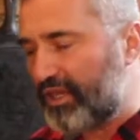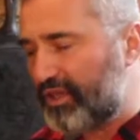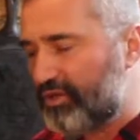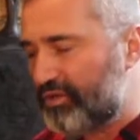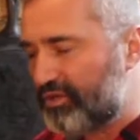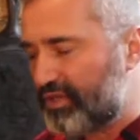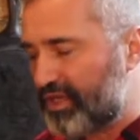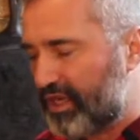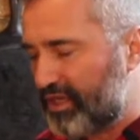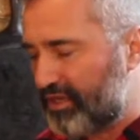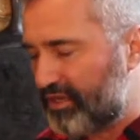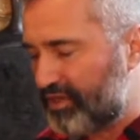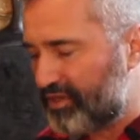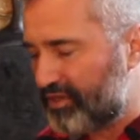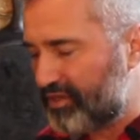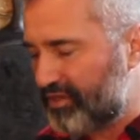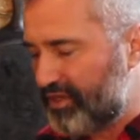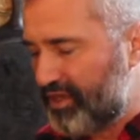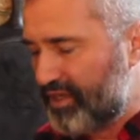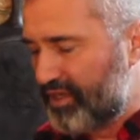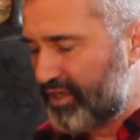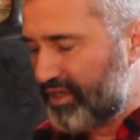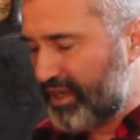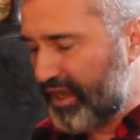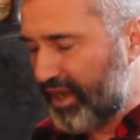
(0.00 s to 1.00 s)
color
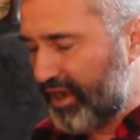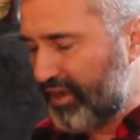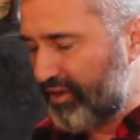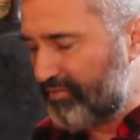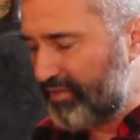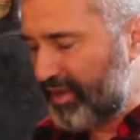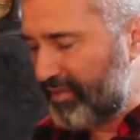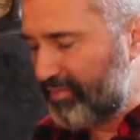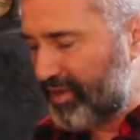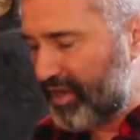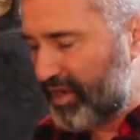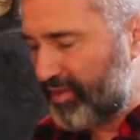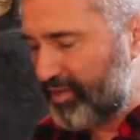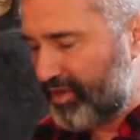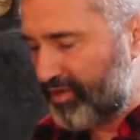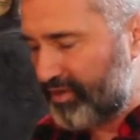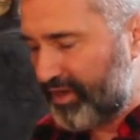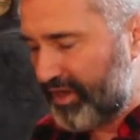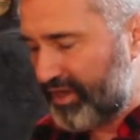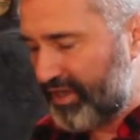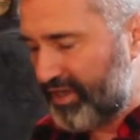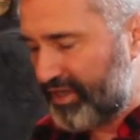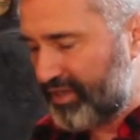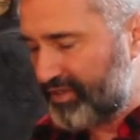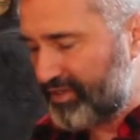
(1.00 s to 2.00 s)
out of my
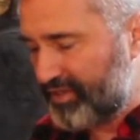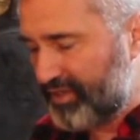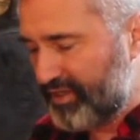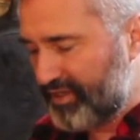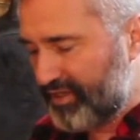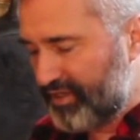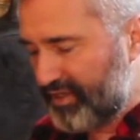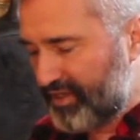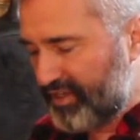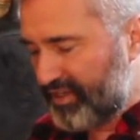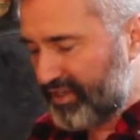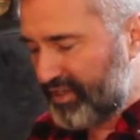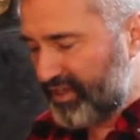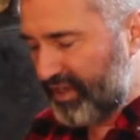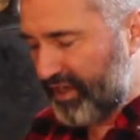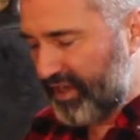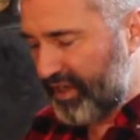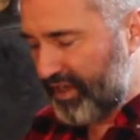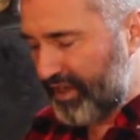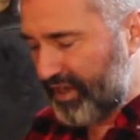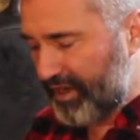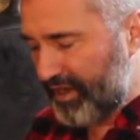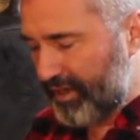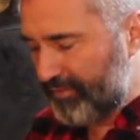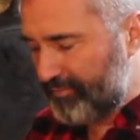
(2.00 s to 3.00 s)
pomegranate,
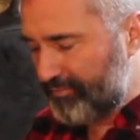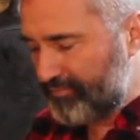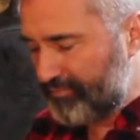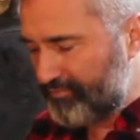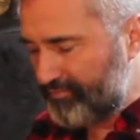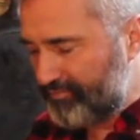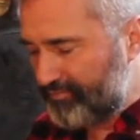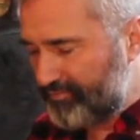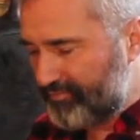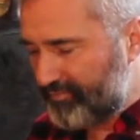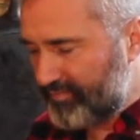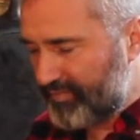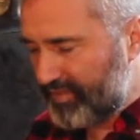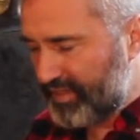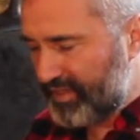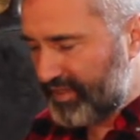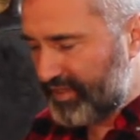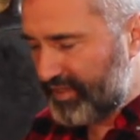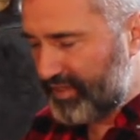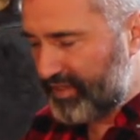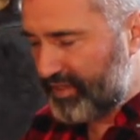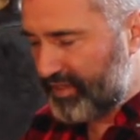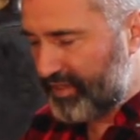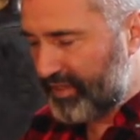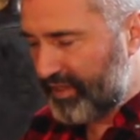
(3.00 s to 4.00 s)
and
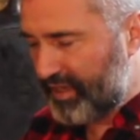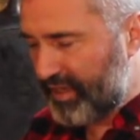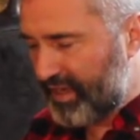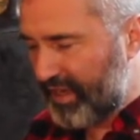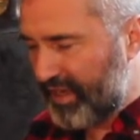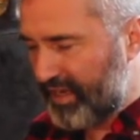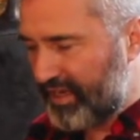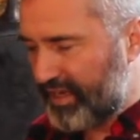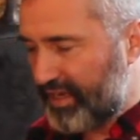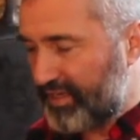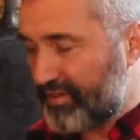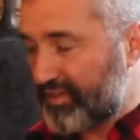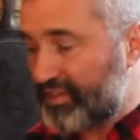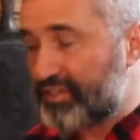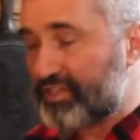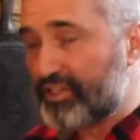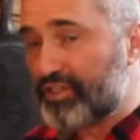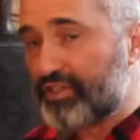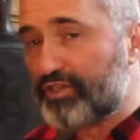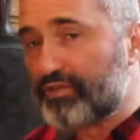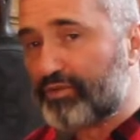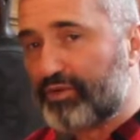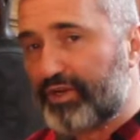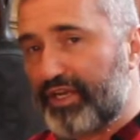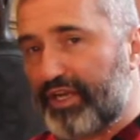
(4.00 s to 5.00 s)
this
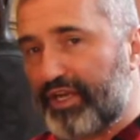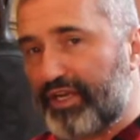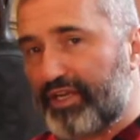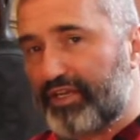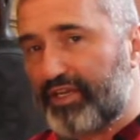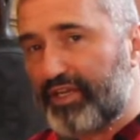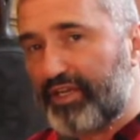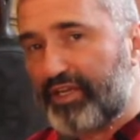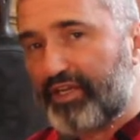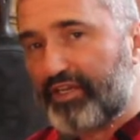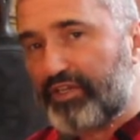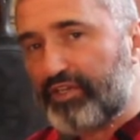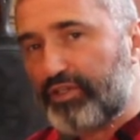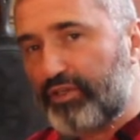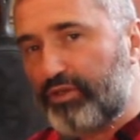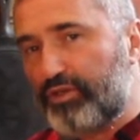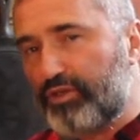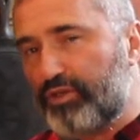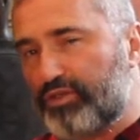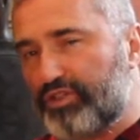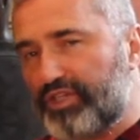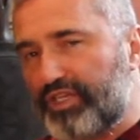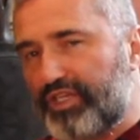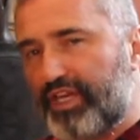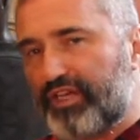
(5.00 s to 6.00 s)
is green. You
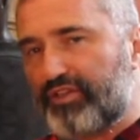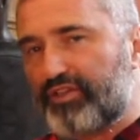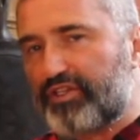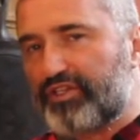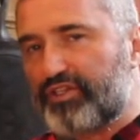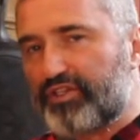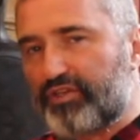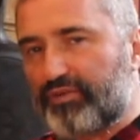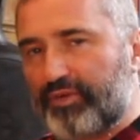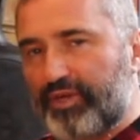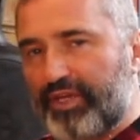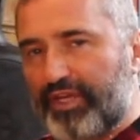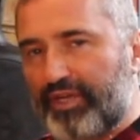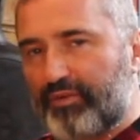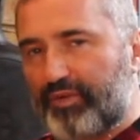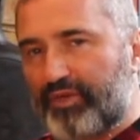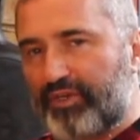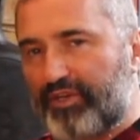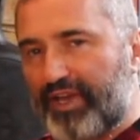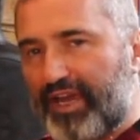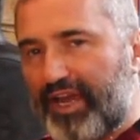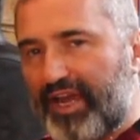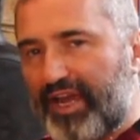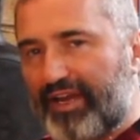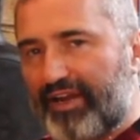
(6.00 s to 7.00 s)
usually get this green when
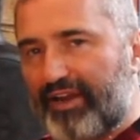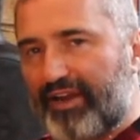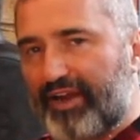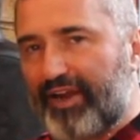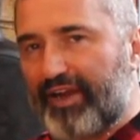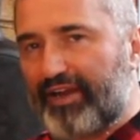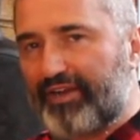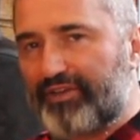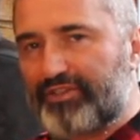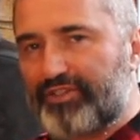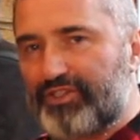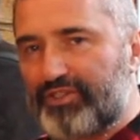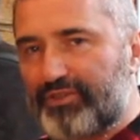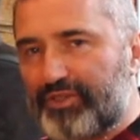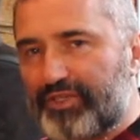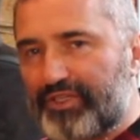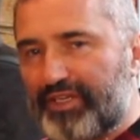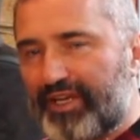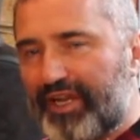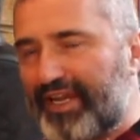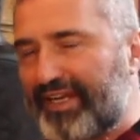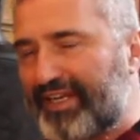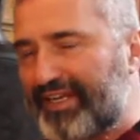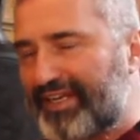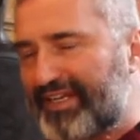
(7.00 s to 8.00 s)
you add iron to it.
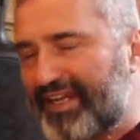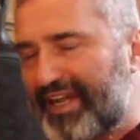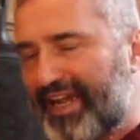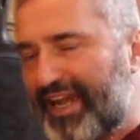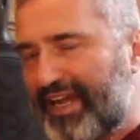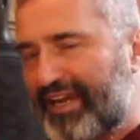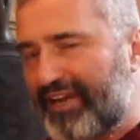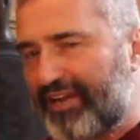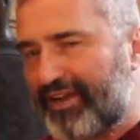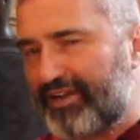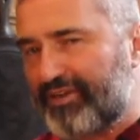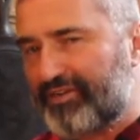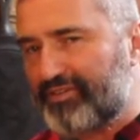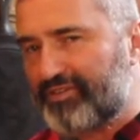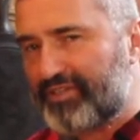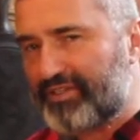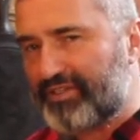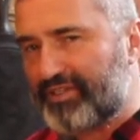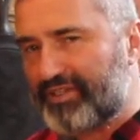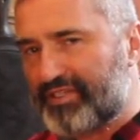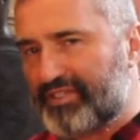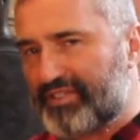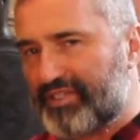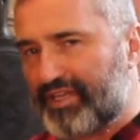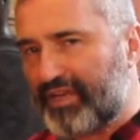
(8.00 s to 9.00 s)
I didn't add iron to
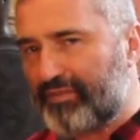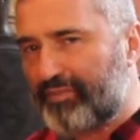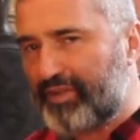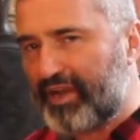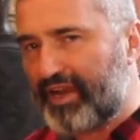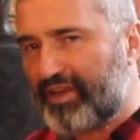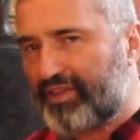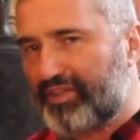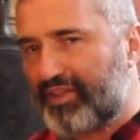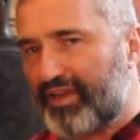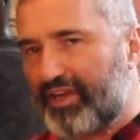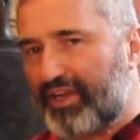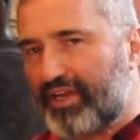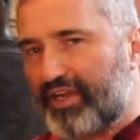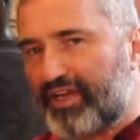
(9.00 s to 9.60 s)
this dye bath.